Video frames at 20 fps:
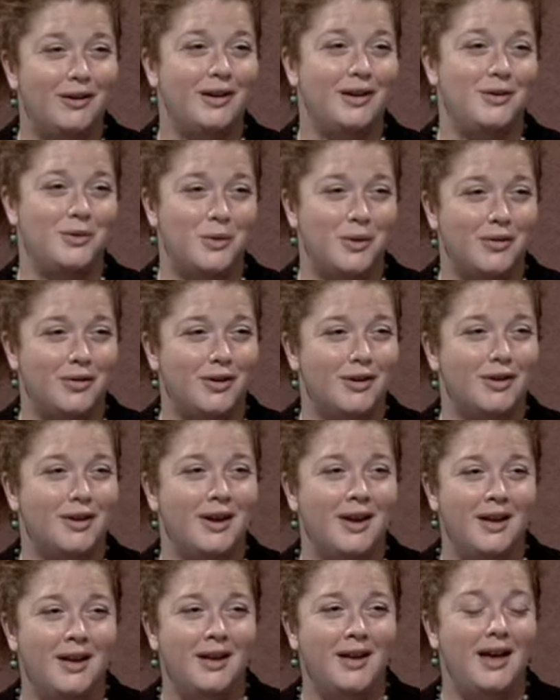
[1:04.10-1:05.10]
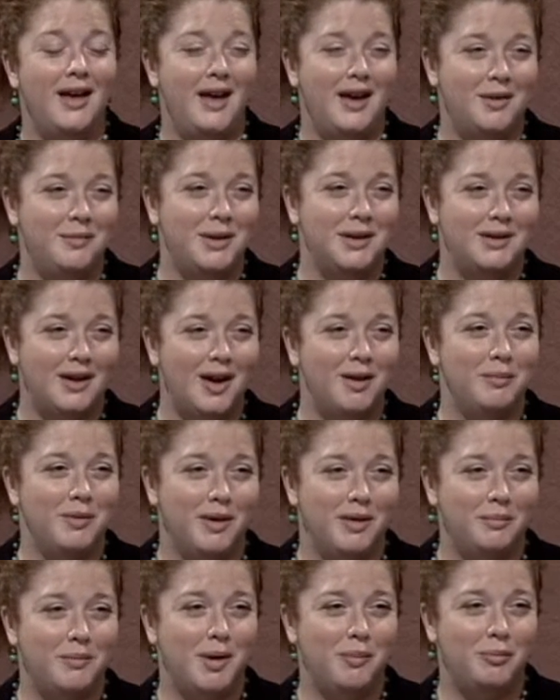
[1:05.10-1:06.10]
at Northern and my time
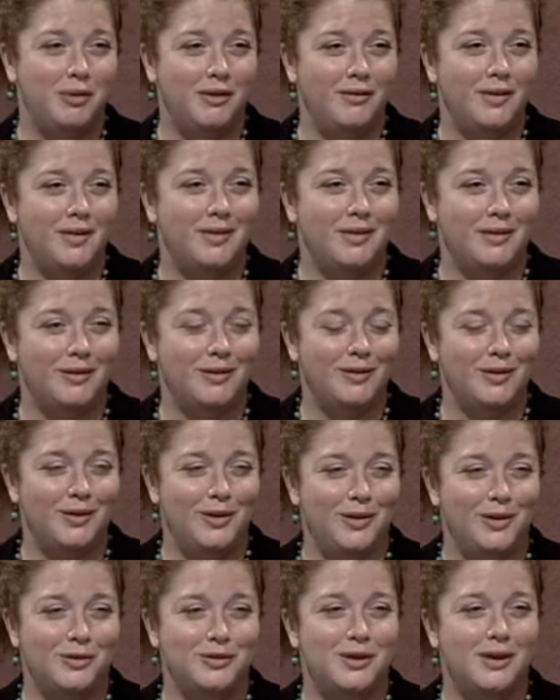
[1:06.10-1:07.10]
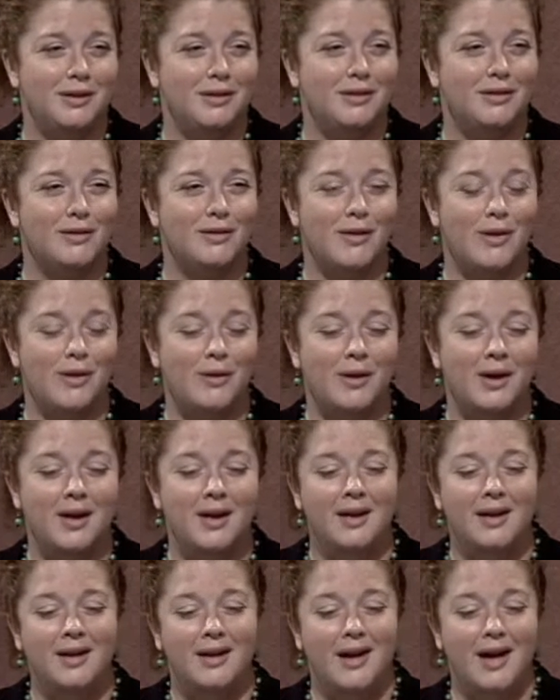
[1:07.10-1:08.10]
at my previous institution. So
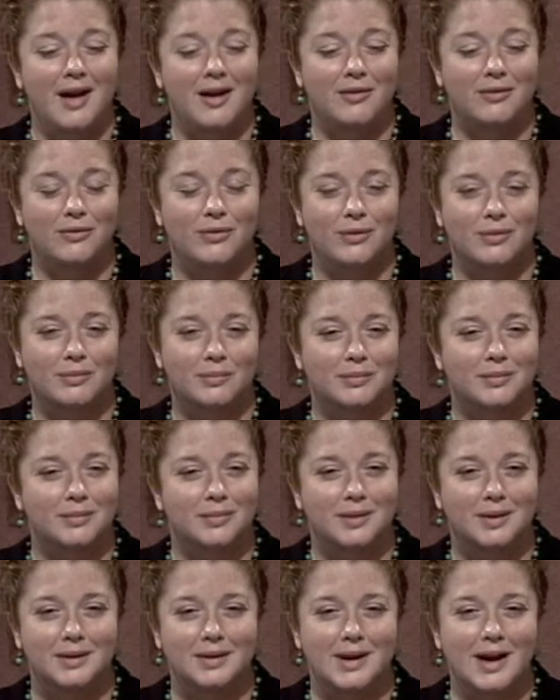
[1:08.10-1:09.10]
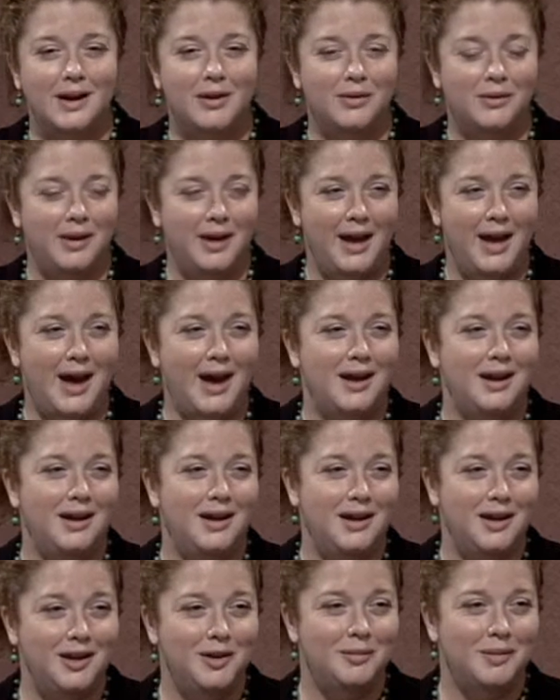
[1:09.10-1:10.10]
I've not only had
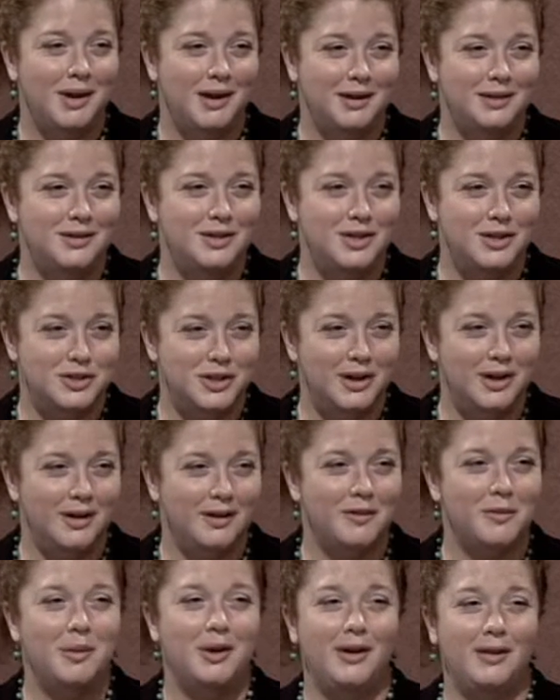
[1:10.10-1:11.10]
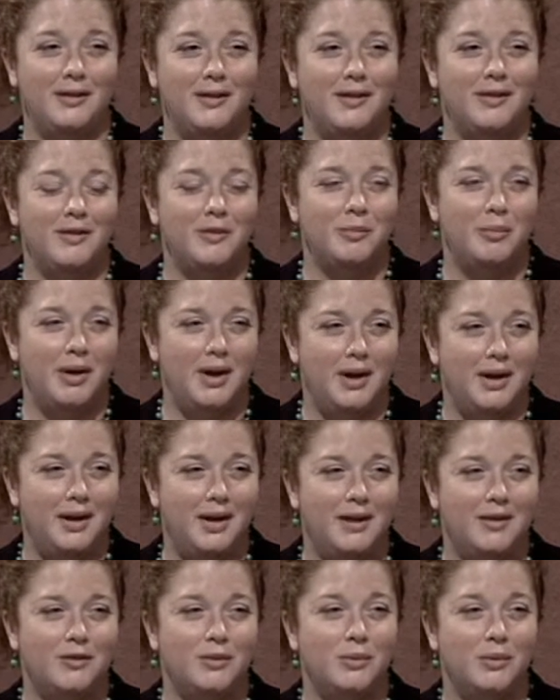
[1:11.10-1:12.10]
it in my teaching experiences, but
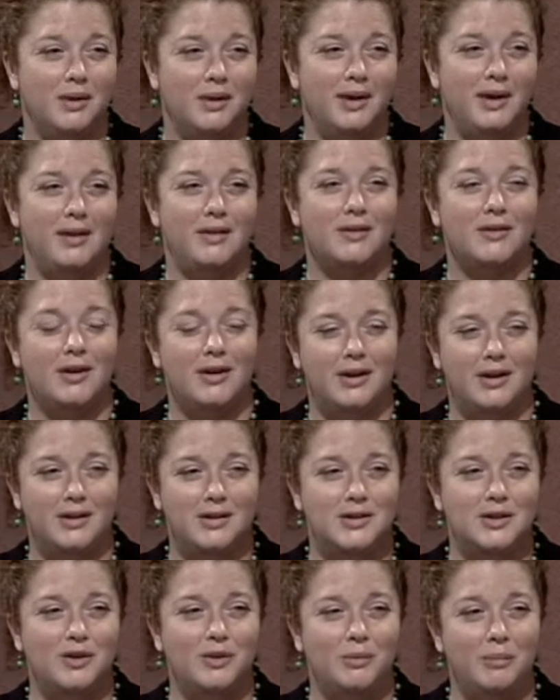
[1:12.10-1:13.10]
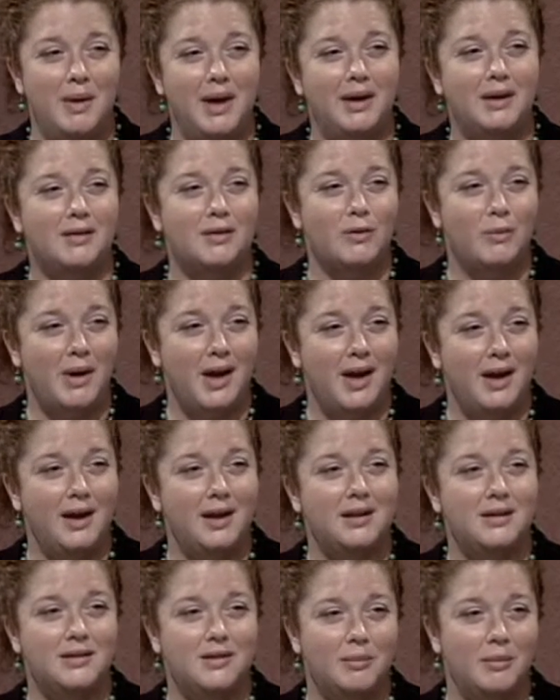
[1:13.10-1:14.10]
it's really started to make its way
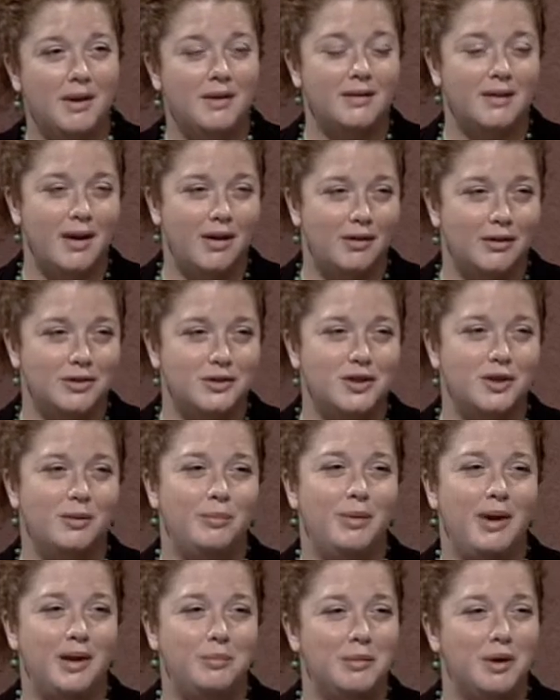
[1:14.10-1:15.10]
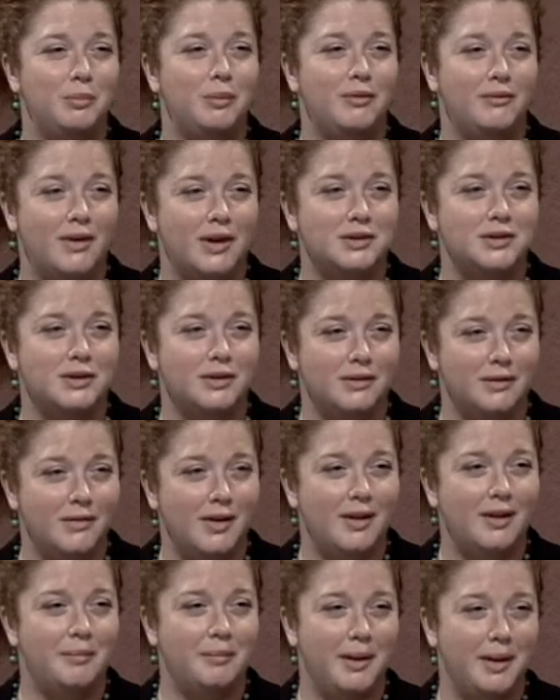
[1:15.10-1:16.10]
into my scholarship and my professional
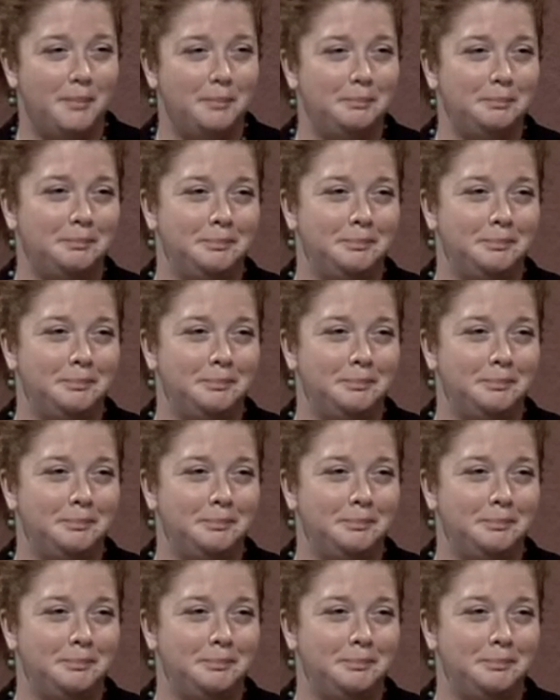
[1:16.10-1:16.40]
development.